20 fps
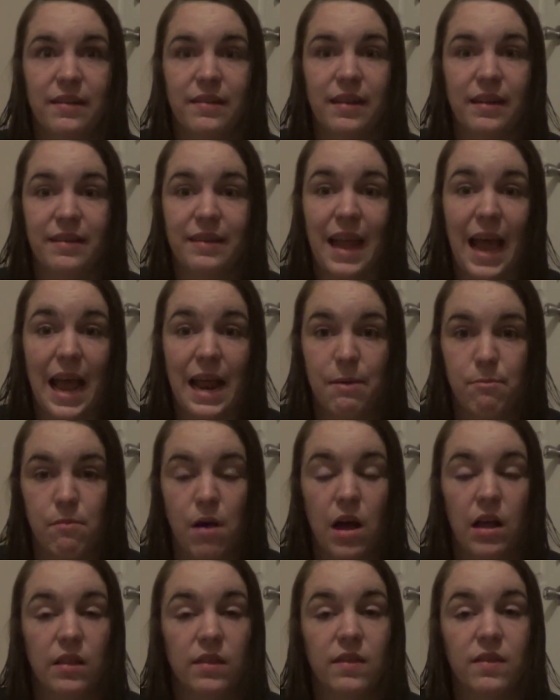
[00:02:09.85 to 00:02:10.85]
to 10
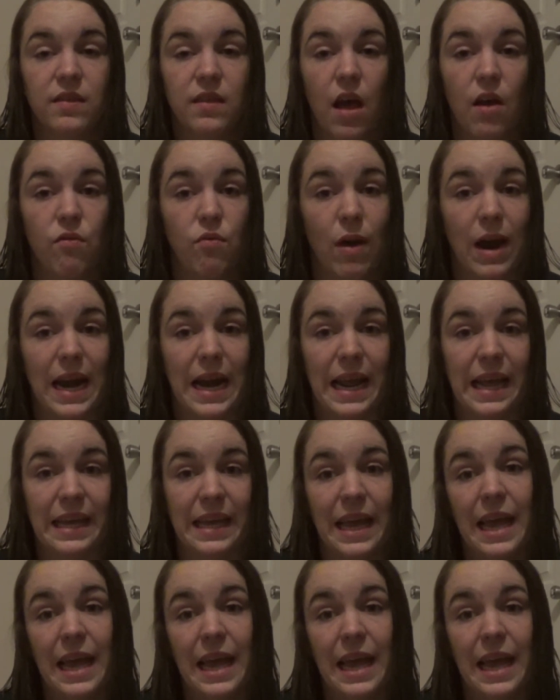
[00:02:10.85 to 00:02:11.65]
months of waiting